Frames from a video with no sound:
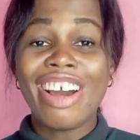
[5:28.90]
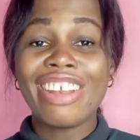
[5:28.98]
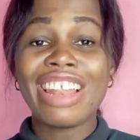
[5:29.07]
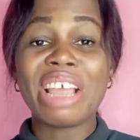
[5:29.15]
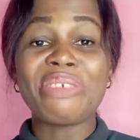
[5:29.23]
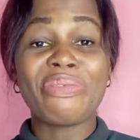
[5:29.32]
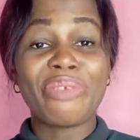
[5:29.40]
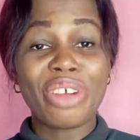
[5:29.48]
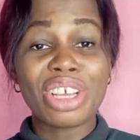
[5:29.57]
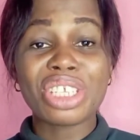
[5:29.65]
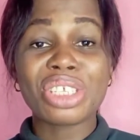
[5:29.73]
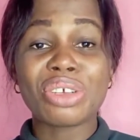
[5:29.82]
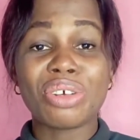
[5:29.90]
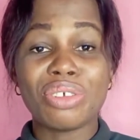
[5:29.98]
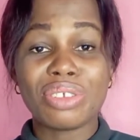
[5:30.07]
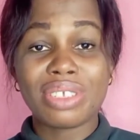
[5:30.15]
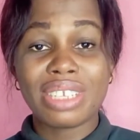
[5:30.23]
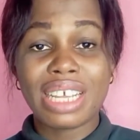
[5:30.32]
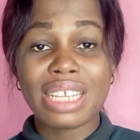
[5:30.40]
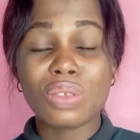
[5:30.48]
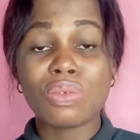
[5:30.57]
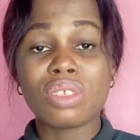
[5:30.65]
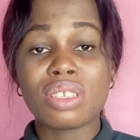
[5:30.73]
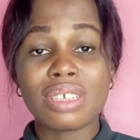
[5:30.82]
Unlike voiced consonants,
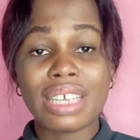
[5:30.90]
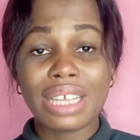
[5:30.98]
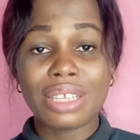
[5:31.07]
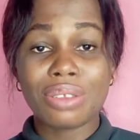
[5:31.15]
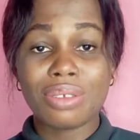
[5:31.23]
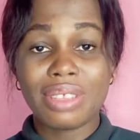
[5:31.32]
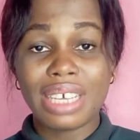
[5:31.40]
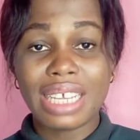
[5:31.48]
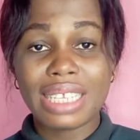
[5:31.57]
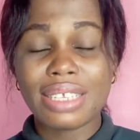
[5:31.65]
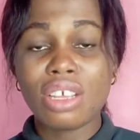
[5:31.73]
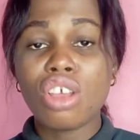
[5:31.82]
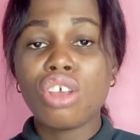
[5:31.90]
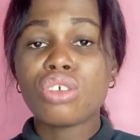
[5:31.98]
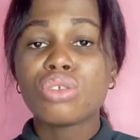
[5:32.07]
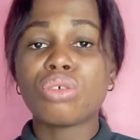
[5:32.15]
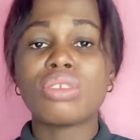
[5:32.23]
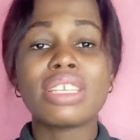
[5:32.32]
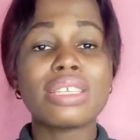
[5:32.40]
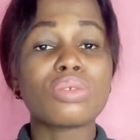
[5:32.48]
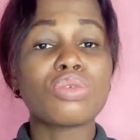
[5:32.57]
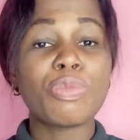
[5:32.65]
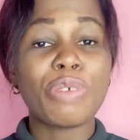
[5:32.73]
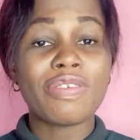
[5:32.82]
we'll still get to that. So this
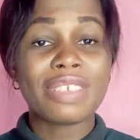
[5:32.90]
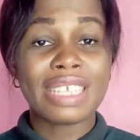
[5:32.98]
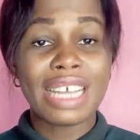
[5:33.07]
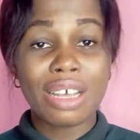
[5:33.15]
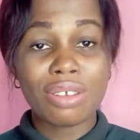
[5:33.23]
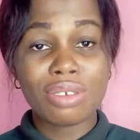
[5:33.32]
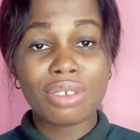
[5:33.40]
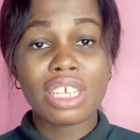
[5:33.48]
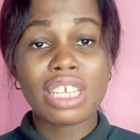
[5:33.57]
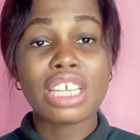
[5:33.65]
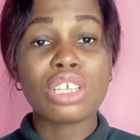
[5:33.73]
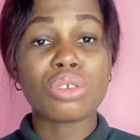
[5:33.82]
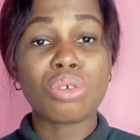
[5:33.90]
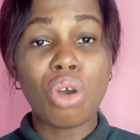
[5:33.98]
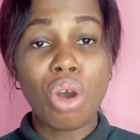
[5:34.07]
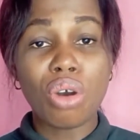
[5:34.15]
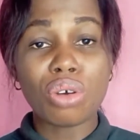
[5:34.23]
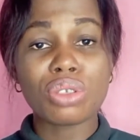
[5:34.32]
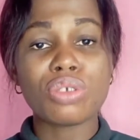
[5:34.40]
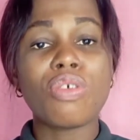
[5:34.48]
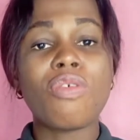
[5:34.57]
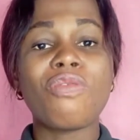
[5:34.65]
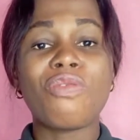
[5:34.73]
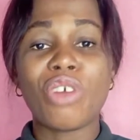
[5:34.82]
group of sound is called
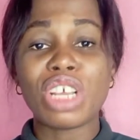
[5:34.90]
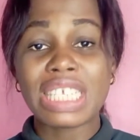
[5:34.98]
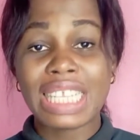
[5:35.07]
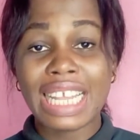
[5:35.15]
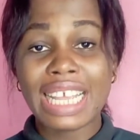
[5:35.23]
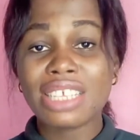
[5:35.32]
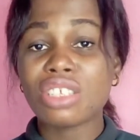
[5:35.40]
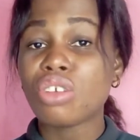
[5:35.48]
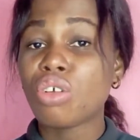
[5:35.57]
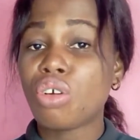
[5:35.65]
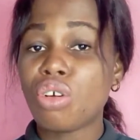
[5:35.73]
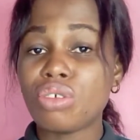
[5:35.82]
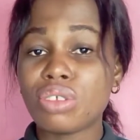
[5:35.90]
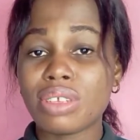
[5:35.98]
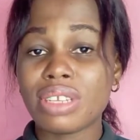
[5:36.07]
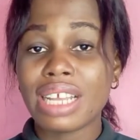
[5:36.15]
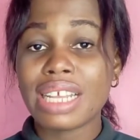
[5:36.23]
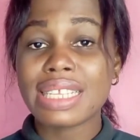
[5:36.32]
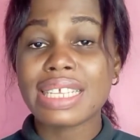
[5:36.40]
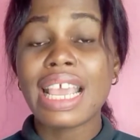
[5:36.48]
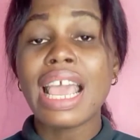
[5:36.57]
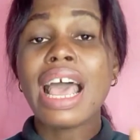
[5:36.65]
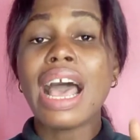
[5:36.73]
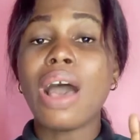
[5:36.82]
voiceless consonants.
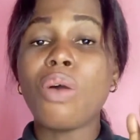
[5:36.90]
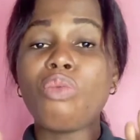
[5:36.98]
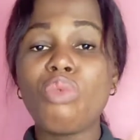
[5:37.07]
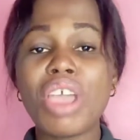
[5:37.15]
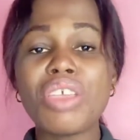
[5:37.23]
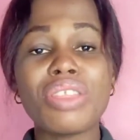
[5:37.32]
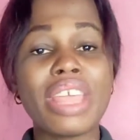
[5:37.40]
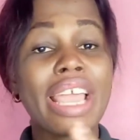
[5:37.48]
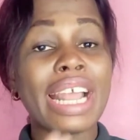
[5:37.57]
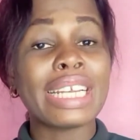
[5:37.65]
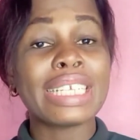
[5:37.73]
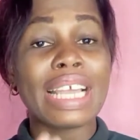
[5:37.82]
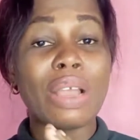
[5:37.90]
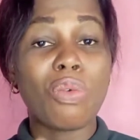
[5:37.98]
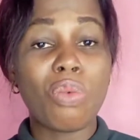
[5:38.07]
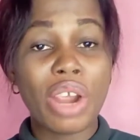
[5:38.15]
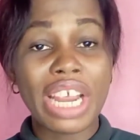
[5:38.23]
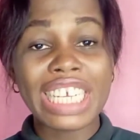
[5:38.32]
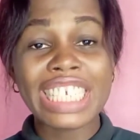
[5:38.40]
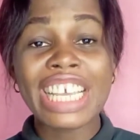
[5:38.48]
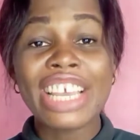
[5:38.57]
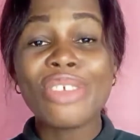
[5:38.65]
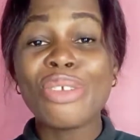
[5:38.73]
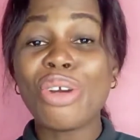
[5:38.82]
And when they end a word,
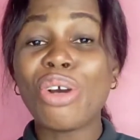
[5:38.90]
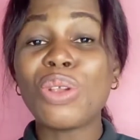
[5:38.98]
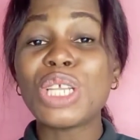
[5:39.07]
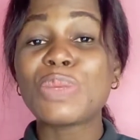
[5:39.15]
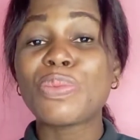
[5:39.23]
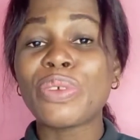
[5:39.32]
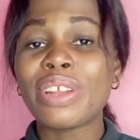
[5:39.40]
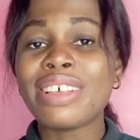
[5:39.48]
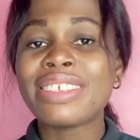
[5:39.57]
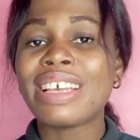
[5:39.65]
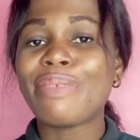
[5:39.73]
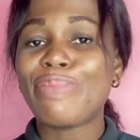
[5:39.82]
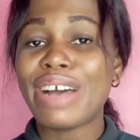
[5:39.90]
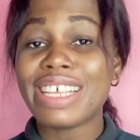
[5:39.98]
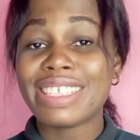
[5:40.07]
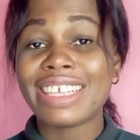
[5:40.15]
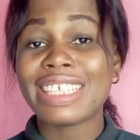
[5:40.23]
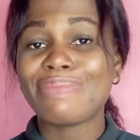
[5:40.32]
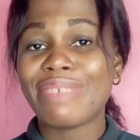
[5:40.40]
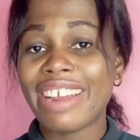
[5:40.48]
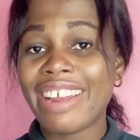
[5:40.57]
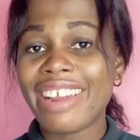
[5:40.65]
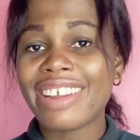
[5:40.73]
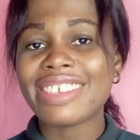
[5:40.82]
you always pronounce their past tense
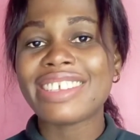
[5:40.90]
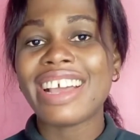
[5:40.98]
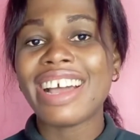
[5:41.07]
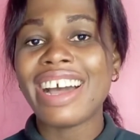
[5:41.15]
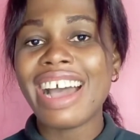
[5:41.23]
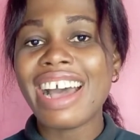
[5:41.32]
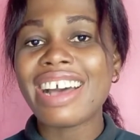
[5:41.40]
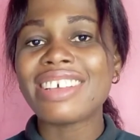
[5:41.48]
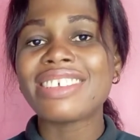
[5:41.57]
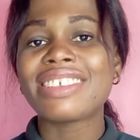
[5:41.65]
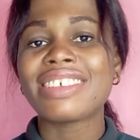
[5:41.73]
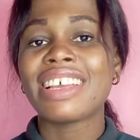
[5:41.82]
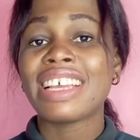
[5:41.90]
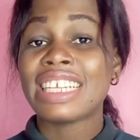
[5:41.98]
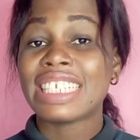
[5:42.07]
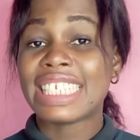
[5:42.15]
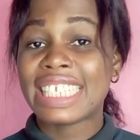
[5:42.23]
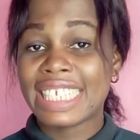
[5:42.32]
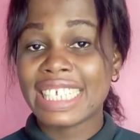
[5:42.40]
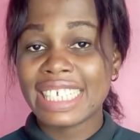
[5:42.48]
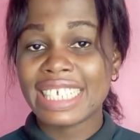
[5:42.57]
markers as t,